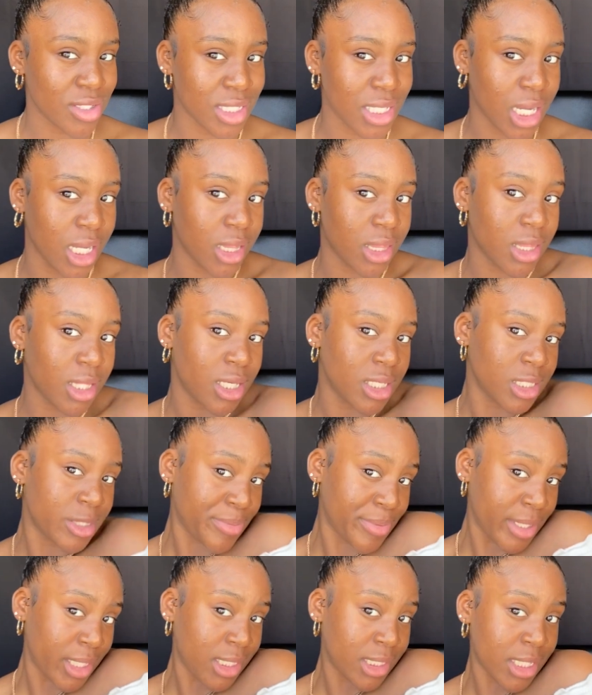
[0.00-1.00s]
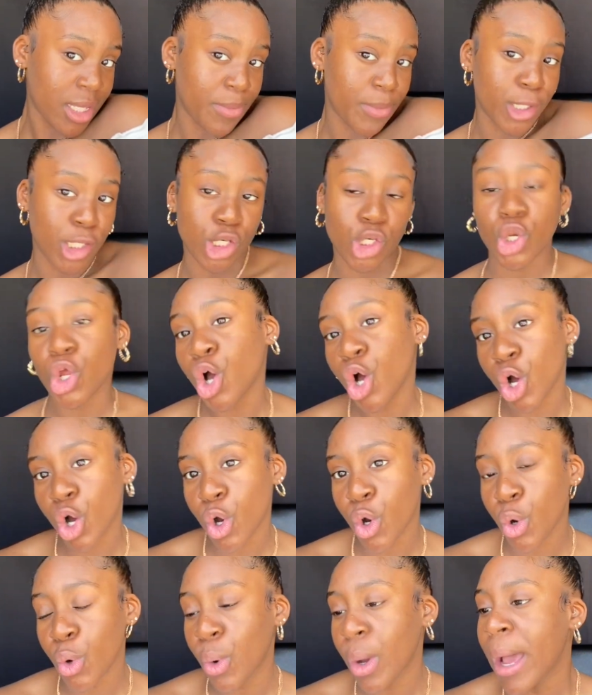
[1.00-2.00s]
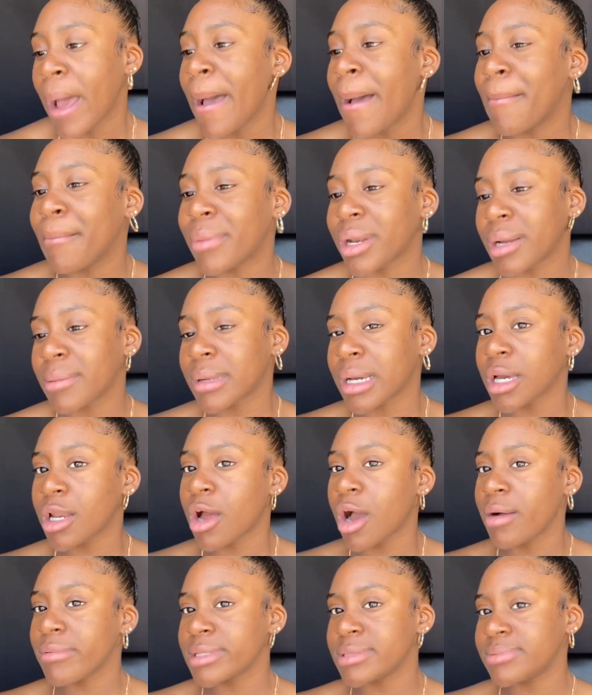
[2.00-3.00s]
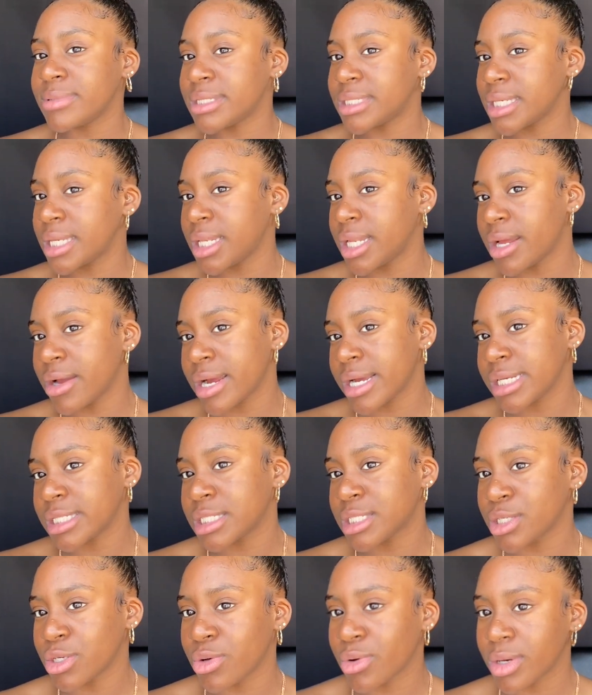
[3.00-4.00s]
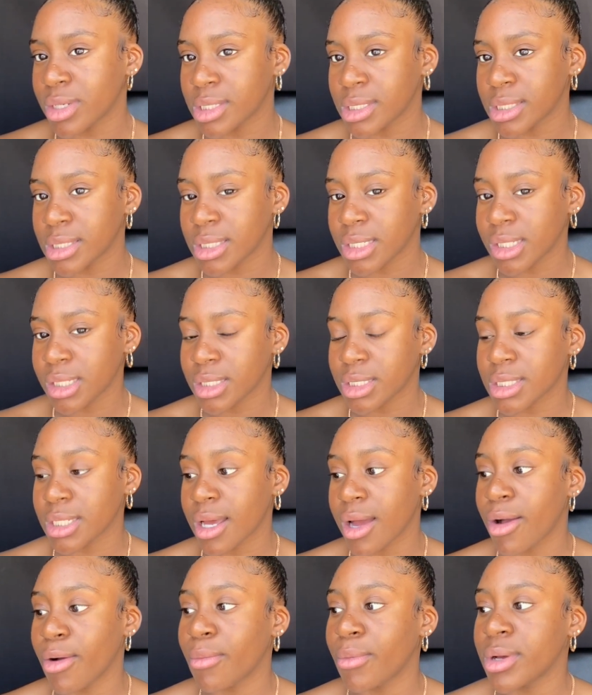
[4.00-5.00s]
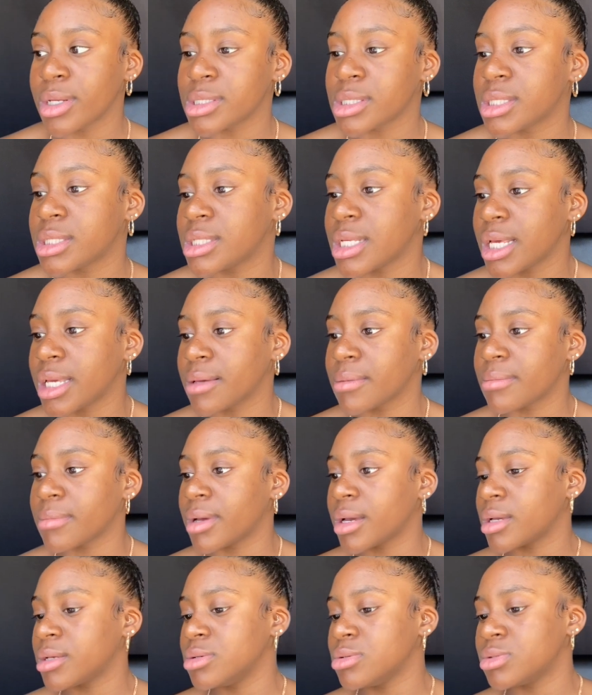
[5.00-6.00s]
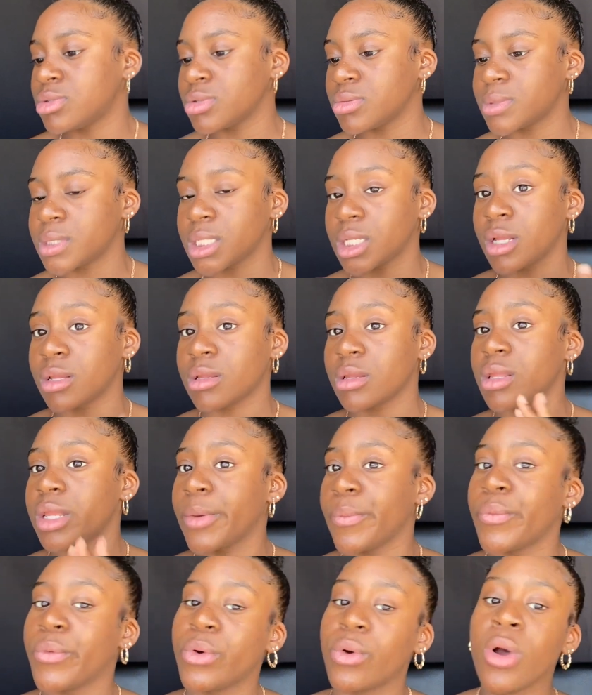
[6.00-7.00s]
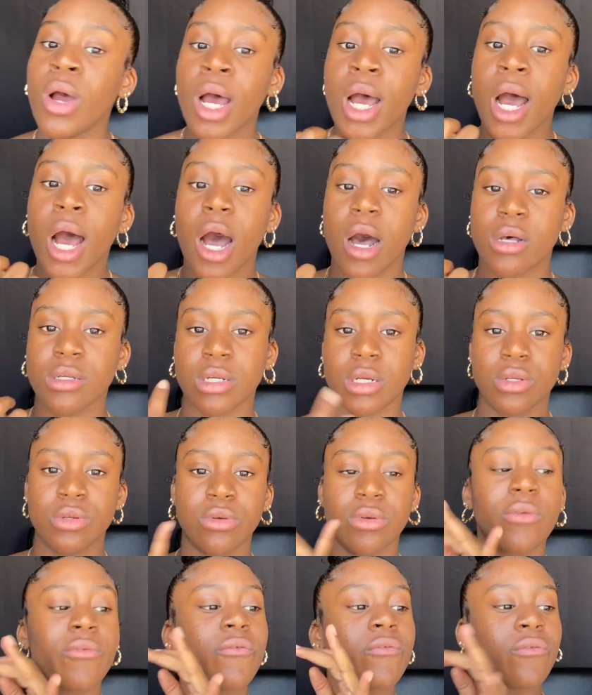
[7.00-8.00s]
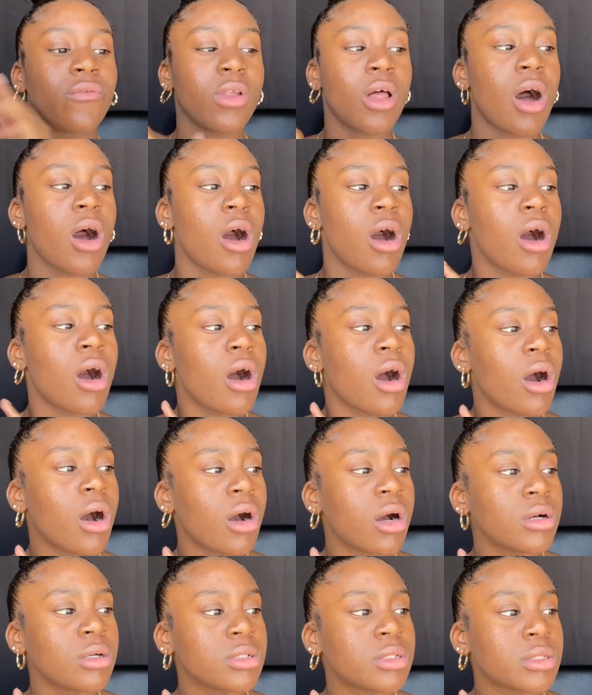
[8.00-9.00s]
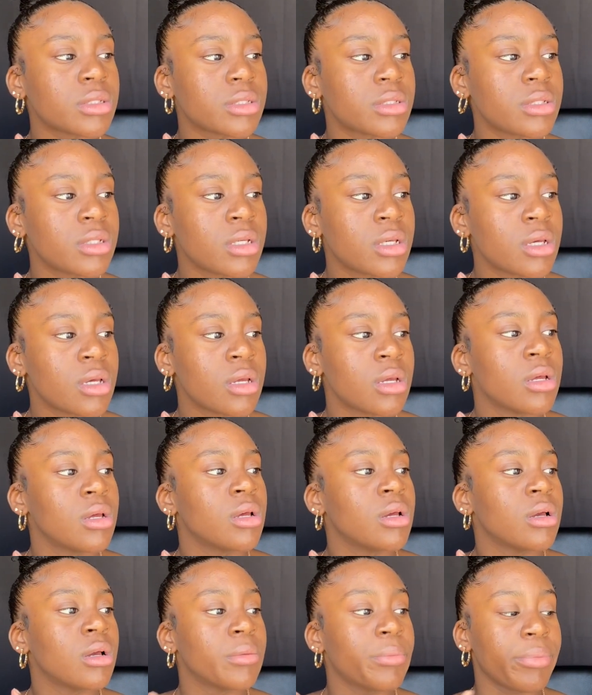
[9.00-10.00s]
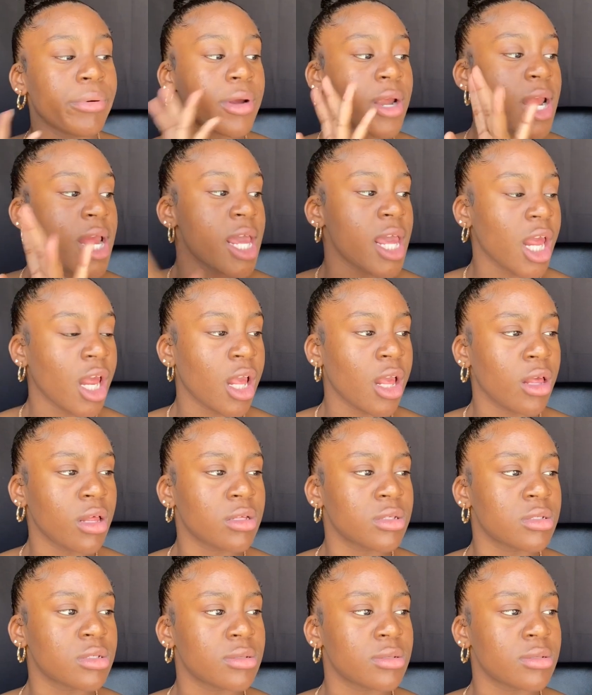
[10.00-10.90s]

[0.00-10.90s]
like this, please let me know. But I'm not going to always be sitting here answering questions. I want to take my YouTube to another level. I'll start doing vlogs, pranks.